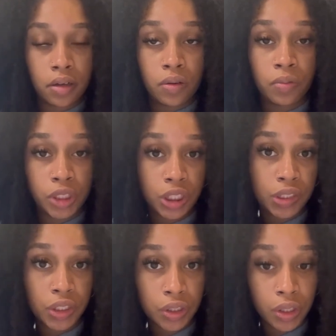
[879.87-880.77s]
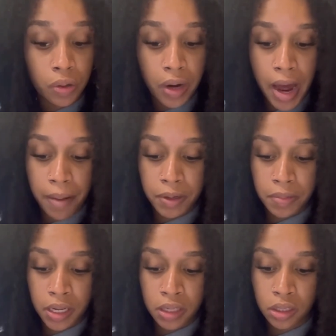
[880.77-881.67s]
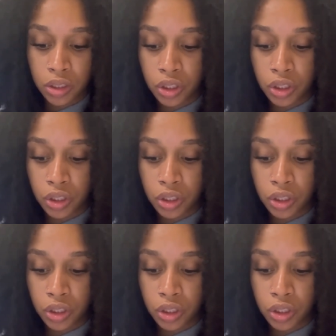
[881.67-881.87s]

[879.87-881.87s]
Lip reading: which is your lower abdomen,